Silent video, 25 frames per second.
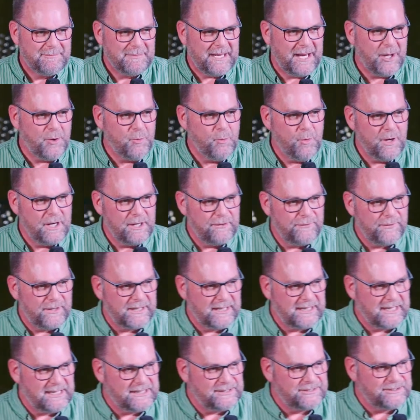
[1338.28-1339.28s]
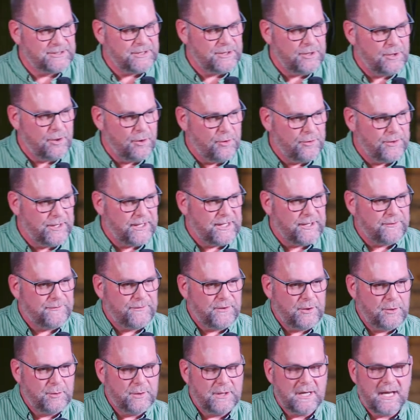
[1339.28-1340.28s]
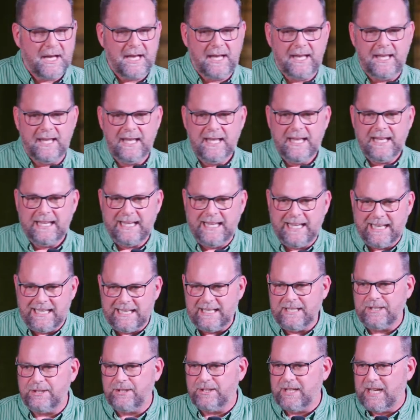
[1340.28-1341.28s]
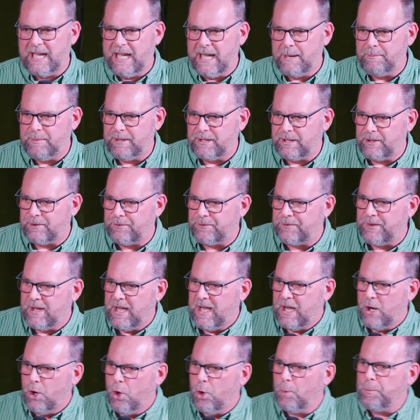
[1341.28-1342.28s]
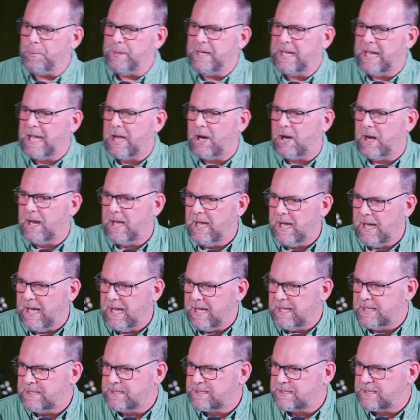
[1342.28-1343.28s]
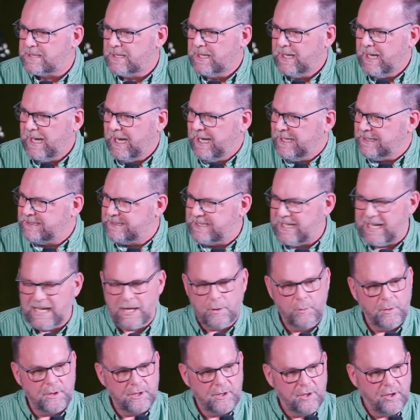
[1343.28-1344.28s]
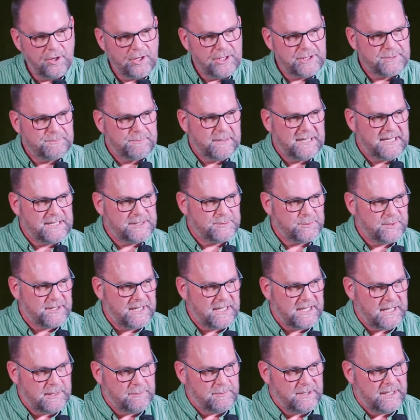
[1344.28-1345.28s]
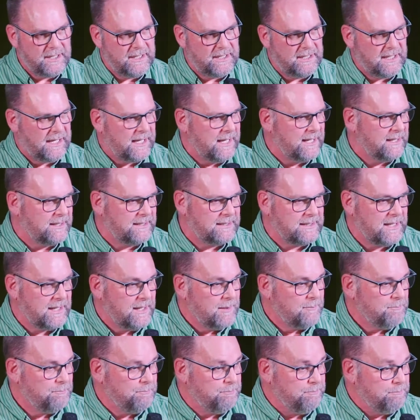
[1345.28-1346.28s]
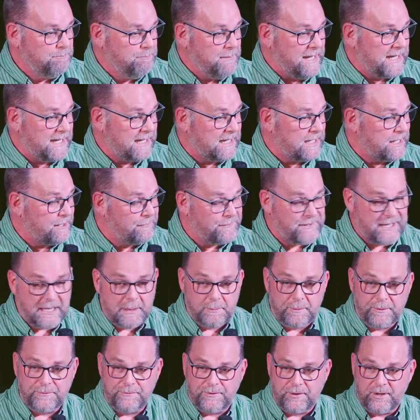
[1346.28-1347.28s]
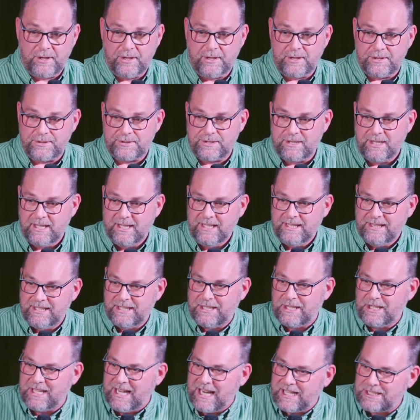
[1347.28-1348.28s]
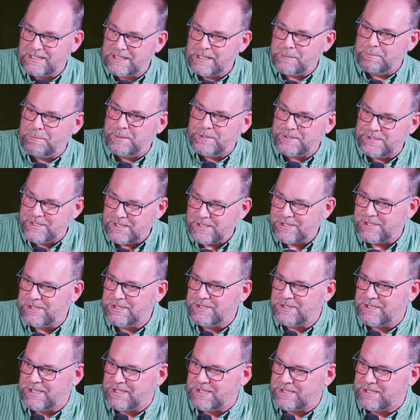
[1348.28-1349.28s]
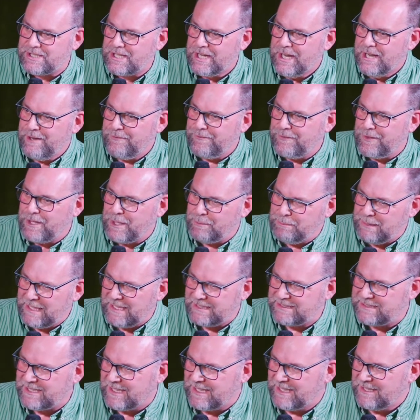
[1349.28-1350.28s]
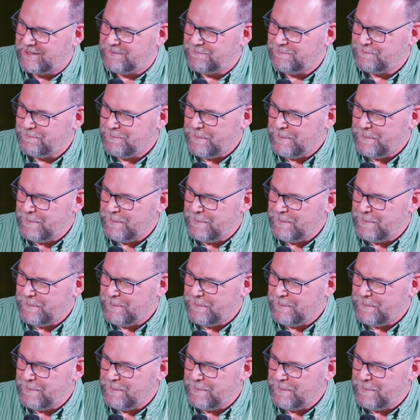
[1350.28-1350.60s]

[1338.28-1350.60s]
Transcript: But how wonderful it is to know that if you and I get into the habit of opening our hands and taking what God has placed within them and, and making it available for others, that it actually positions us for a blessing.